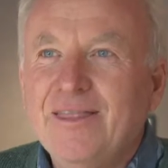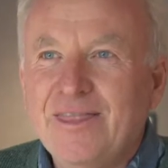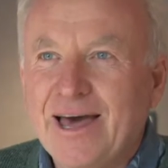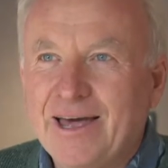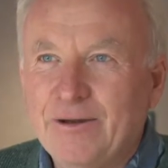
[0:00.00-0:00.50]

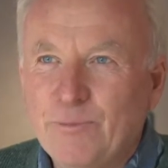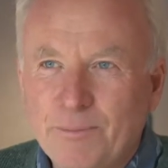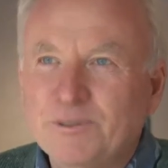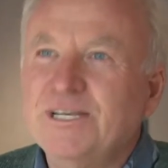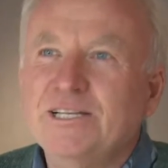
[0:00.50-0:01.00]
that
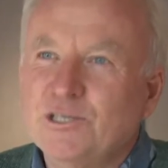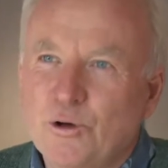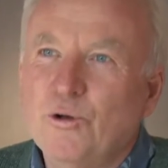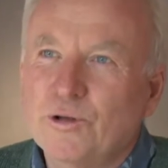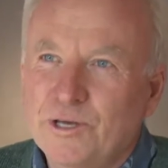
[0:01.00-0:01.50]
represents the
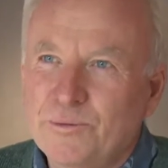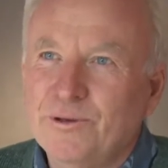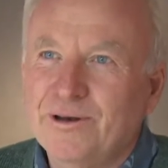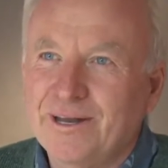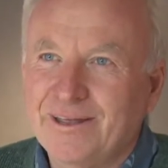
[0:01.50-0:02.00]
whole
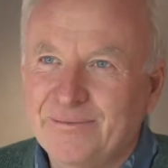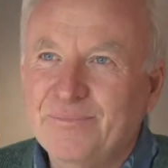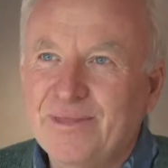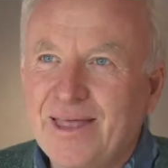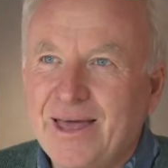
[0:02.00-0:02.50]
community
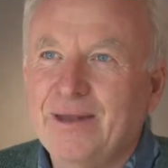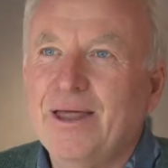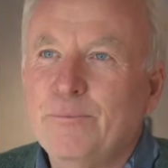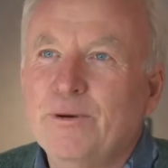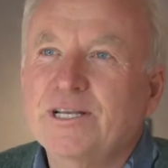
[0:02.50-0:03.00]
and,
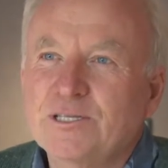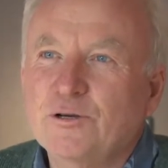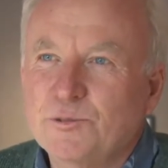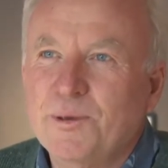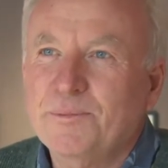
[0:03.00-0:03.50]
and brings
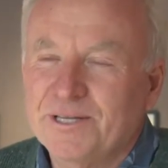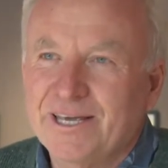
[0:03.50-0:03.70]
those people